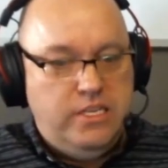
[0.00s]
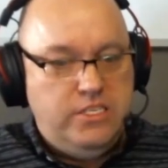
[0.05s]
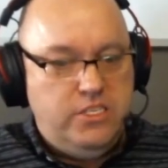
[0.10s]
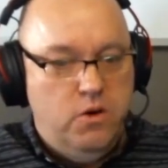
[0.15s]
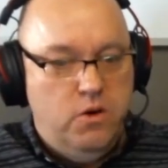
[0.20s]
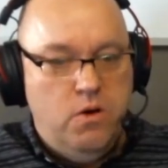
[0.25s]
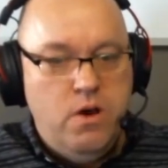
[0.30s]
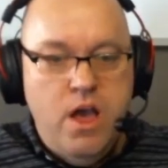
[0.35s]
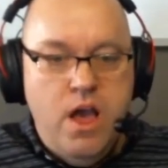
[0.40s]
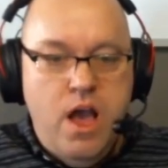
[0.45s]

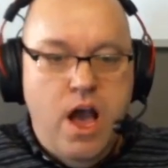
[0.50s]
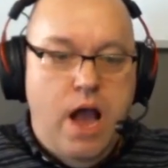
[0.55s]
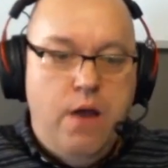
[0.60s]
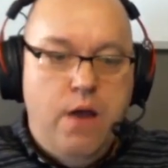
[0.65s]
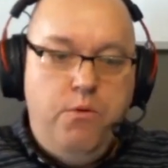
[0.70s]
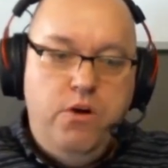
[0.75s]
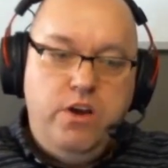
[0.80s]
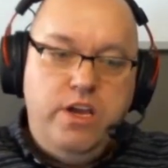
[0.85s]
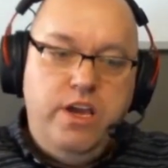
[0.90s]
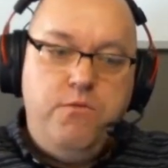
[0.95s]
So I
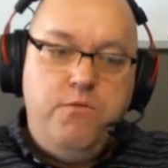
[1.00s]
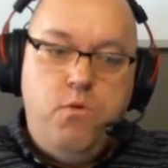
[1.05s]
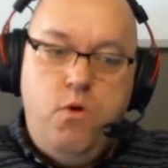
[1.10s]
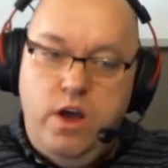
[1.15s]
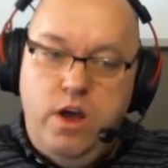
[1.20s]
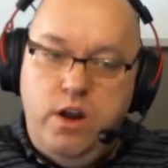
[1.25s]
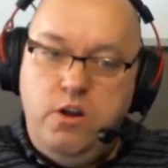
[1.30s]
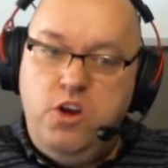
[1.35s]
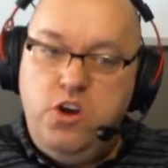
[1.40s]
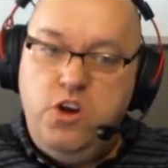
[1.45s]
will give
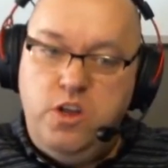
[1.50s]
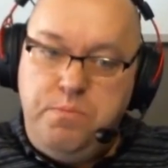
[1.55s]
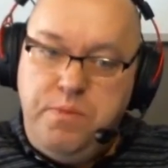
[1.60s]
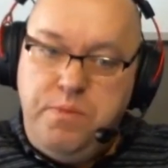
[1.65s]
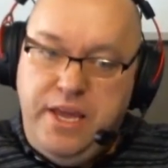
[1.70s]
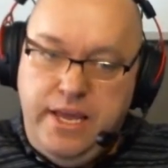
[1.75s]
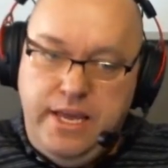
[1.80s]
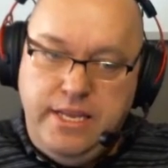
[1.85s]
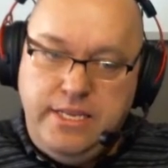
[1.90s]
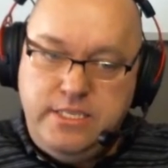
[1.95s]
one good
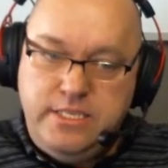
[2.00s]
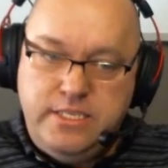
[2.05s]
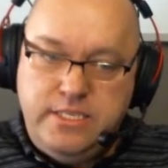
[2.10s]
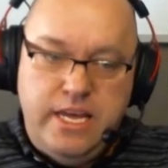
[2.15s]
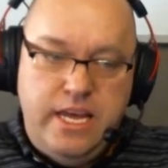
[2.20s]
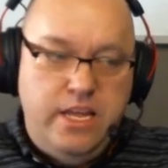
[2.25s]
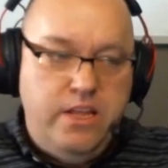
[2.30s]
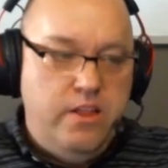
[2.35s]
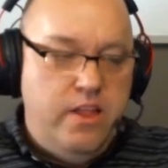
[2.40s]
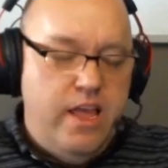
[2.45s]
piece
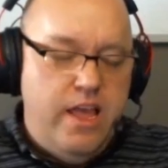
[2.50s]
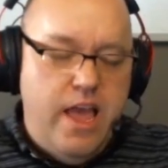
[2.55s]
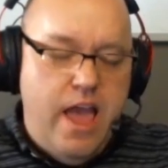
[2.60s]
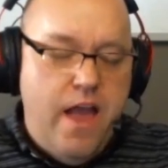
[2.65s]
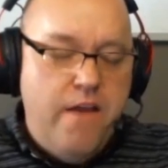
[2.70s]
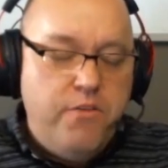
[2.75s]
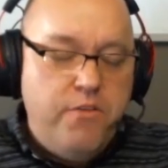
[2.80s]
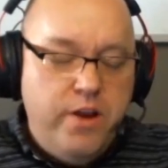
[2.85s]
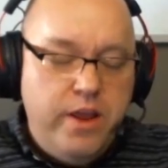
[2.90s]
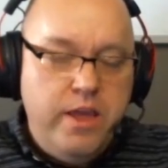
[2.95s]
that
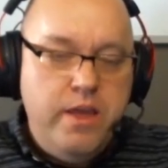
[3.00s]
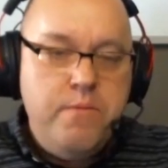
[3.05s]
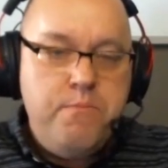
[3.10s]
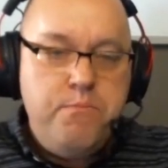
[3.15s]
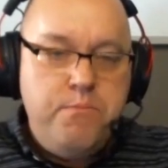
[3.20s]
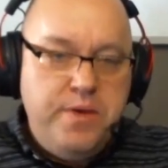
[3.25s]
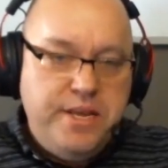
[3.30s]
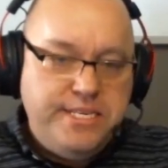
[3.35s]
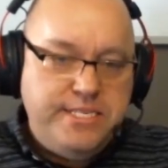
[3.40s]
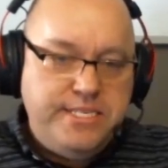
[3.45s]
every
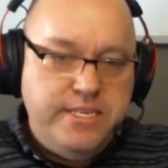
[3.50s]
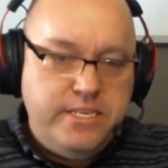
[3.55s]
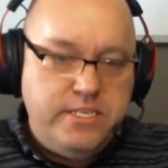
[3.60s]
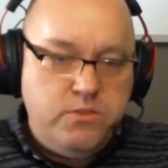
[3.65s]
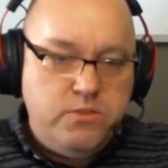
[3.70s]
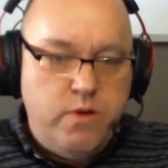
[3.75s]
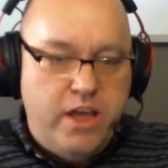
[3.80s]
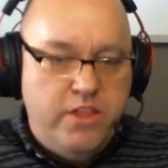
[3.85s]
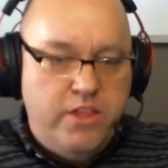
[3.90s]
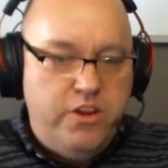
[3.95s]

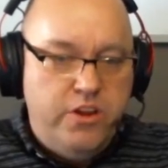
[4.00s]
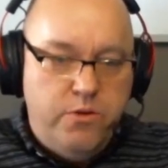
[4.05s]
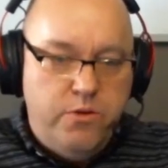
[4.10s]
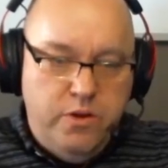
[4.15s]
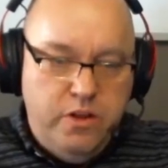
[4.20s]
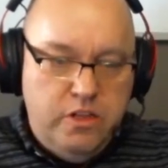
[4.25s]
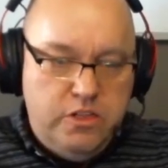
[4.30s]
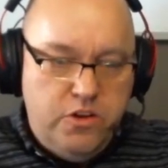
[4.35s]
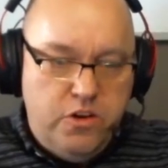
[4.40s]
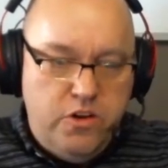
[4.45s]
business, whether you're a
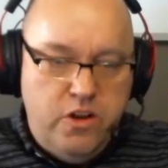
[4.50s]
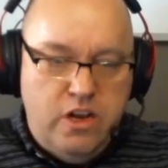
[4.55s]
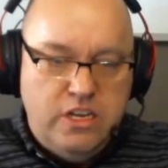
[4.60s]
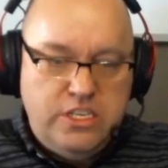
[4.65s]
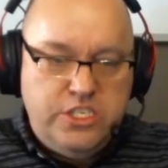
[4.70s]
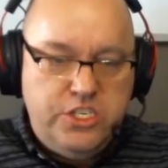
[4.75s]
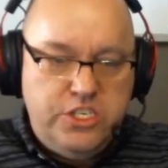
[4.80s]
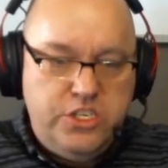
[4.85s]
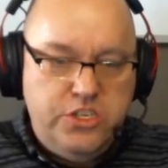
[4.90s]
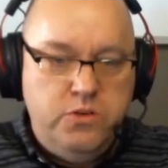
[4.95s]
realtor or not,
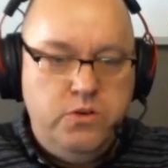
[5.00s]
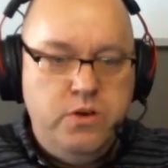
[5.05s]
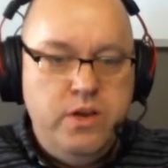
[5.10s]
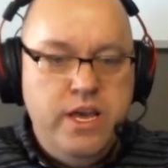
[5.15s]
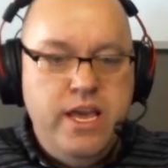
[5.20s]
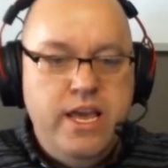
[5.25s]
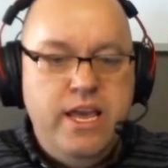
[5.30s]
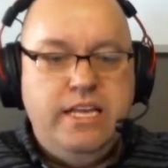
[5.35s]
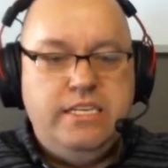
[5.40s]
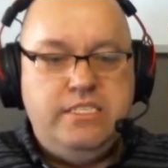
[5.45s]
should do,
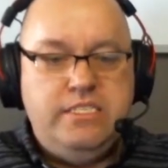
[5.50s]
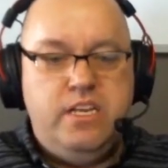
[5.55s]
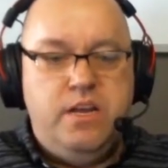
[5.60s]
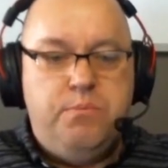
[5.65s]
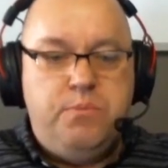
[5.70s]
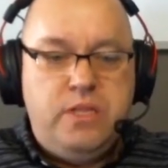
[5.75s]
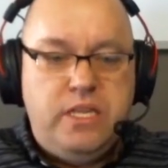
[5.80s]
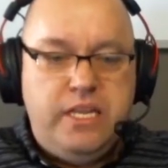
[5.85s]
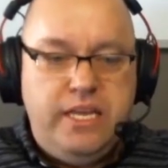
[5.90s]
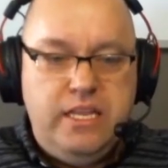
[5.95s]
is
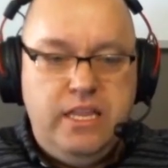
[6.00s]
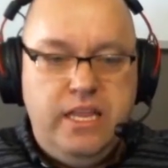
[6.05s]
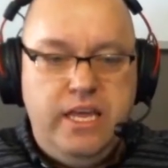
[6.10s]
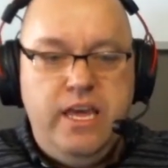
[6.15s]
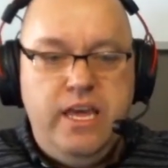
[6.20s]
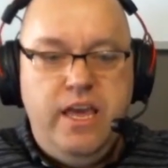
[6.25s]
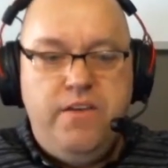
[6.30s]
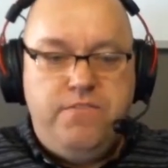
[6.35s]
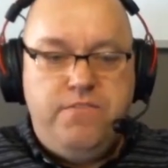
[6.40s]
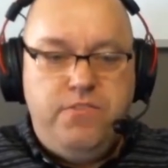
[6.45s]

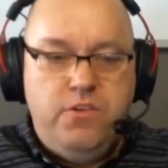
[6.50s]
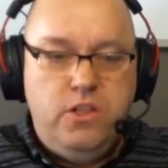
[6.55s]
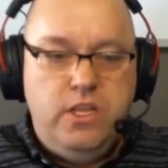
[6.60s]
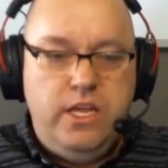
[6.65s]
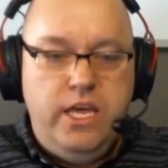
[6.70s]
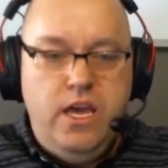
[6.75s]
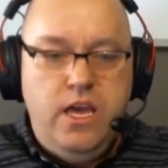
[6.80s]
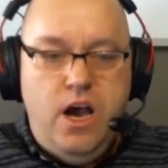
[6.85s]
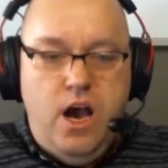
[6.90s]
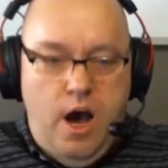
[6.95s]
completely and
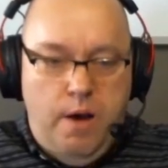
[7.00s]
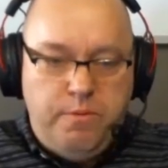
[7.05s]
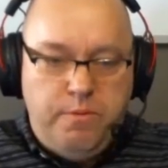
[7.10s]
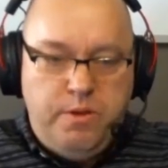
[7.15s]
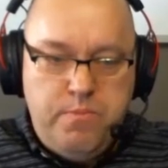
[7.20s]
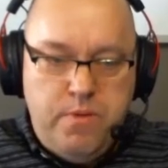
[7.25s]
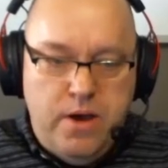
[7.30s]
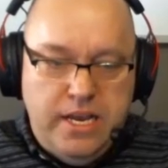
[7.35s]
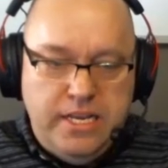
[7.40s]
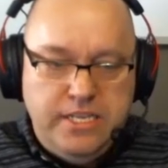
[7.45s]
fully
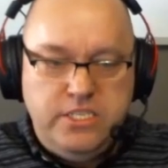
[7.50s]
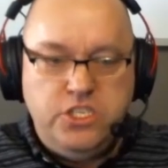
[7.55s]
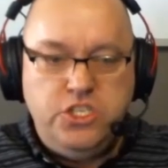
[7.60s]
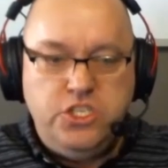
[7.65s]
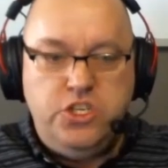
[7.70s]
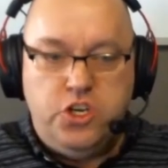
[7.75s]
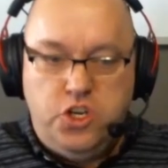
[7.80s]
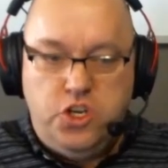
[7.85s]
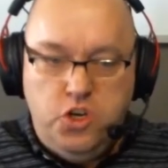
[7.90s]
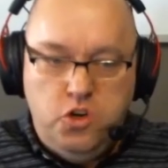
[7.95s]
optimize
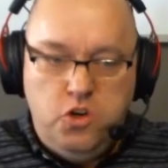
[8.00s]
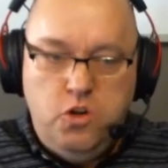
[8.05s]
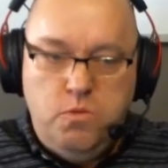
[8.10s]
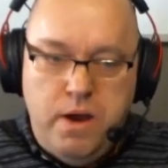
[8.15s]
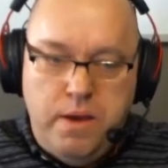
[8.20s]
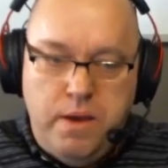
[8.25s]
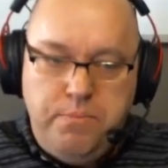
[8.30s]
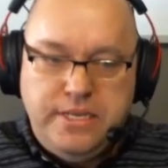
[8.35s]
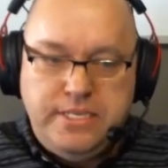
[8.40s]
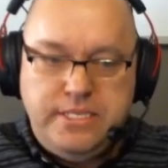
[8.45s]
your Google
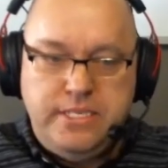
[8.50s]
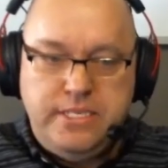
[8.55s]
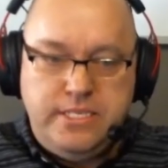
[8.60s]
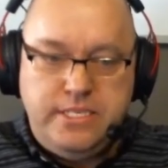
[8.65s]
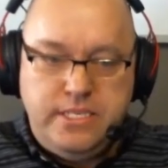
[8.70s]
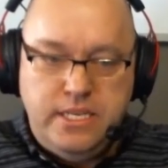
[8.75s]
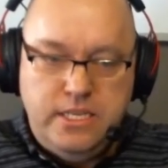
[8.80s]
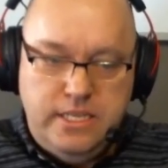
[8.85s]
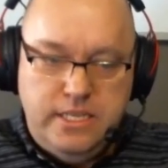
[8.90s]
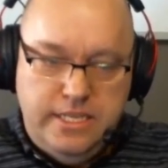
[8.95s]
My
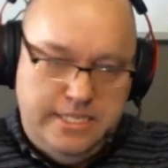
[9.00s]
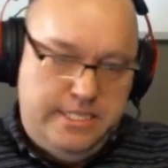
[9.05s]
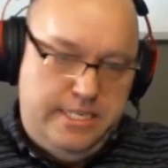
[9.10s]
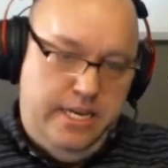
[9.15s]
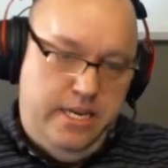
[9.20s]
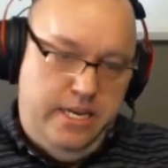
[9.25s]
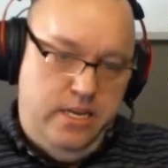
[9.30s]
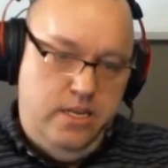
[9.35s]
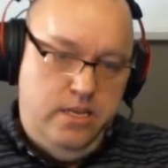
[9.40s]
Business listing.